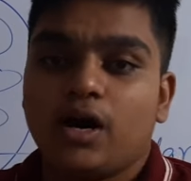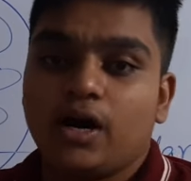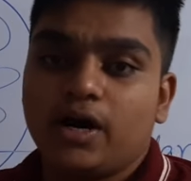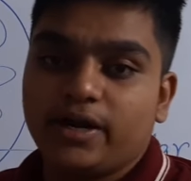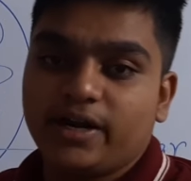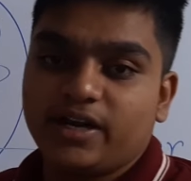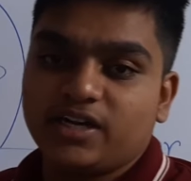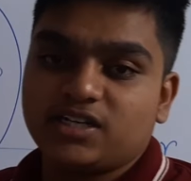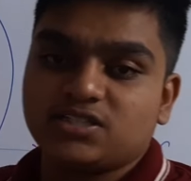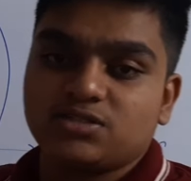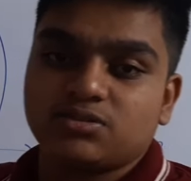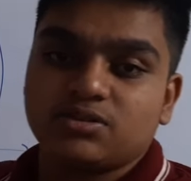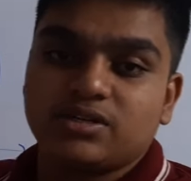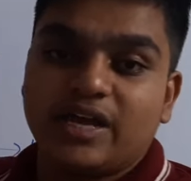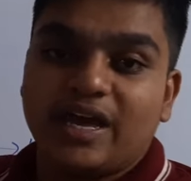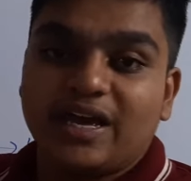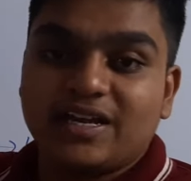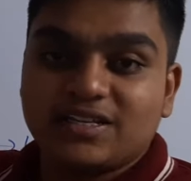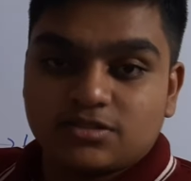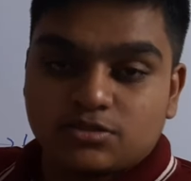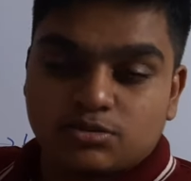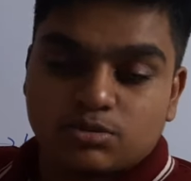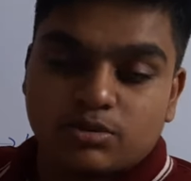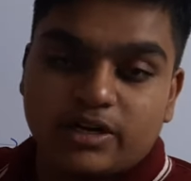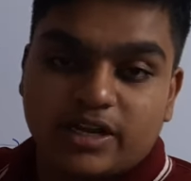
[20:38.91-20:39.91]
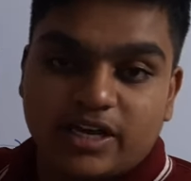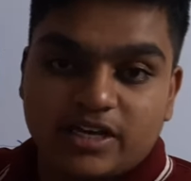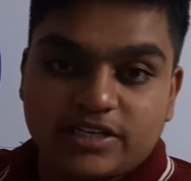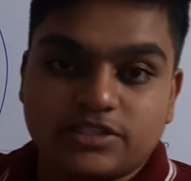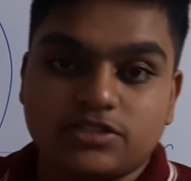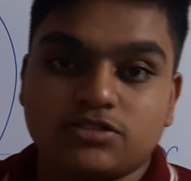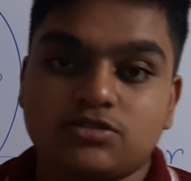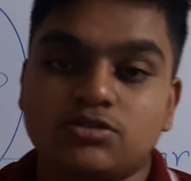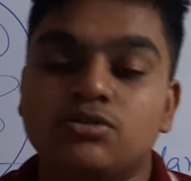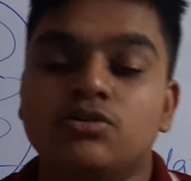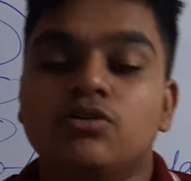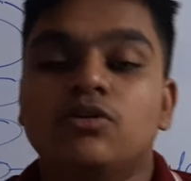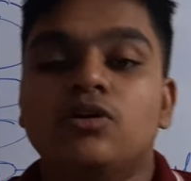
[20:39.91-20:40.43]
next one S1,
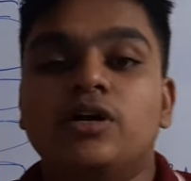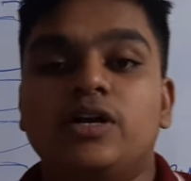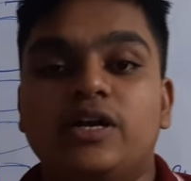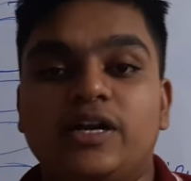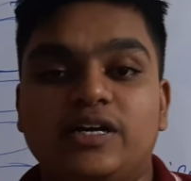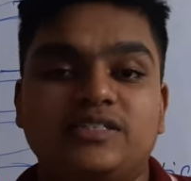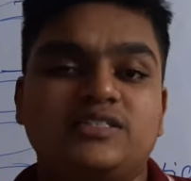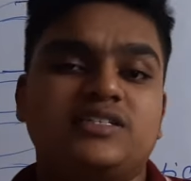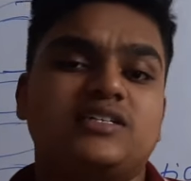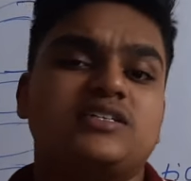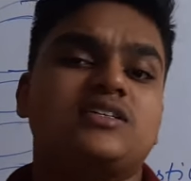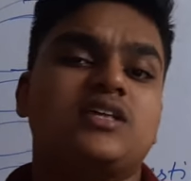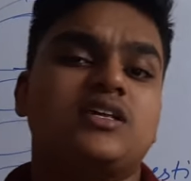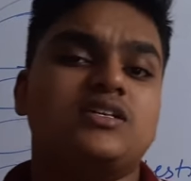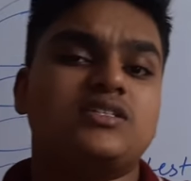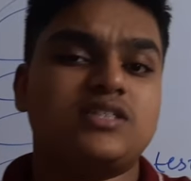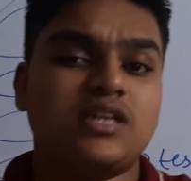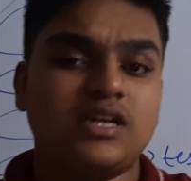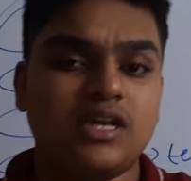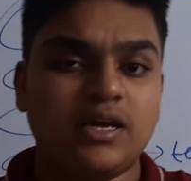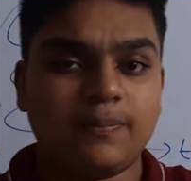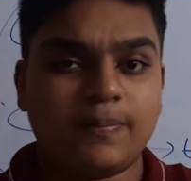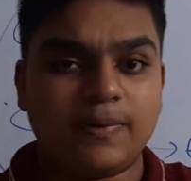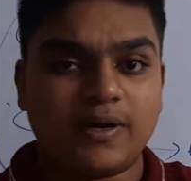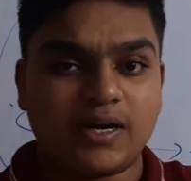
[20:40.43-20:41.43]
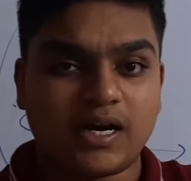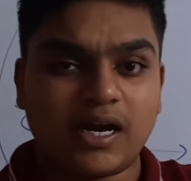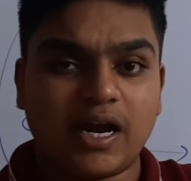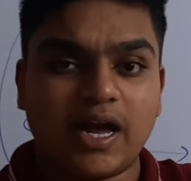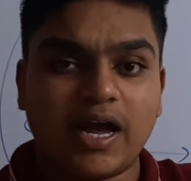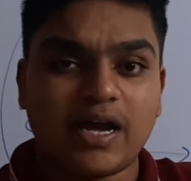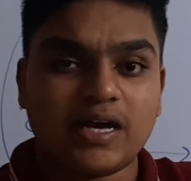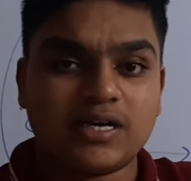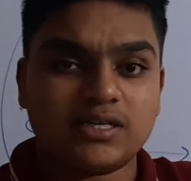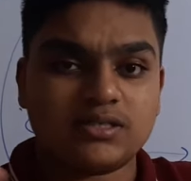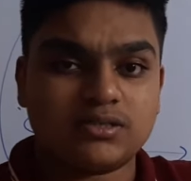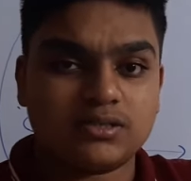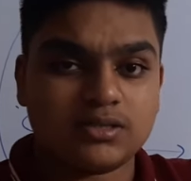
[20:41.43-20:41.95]
S2, like this, sleeper
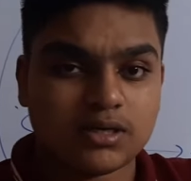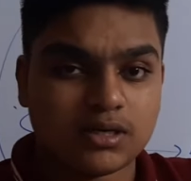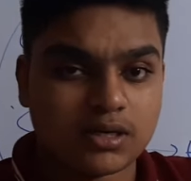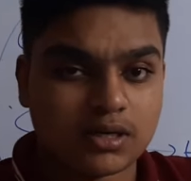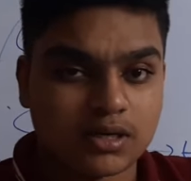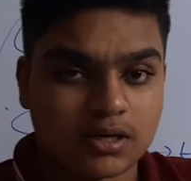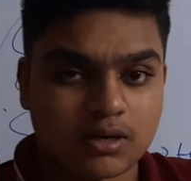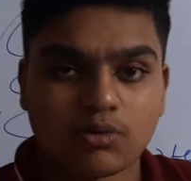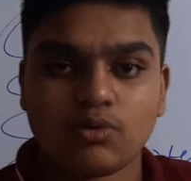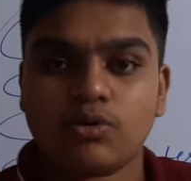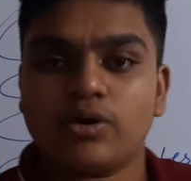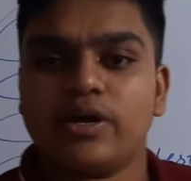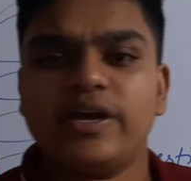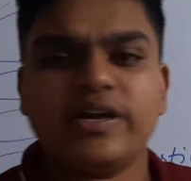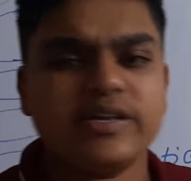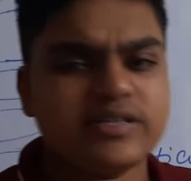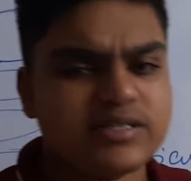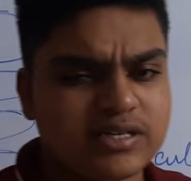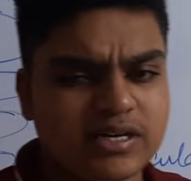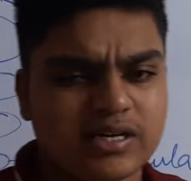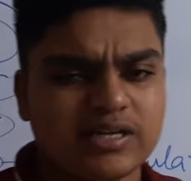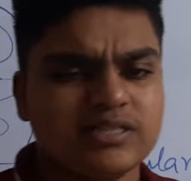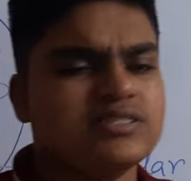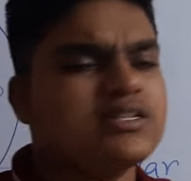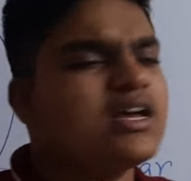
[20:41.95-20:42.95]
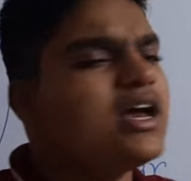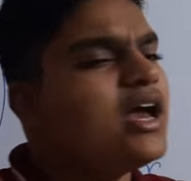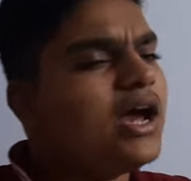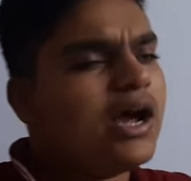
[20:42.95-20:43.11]
class, AC class.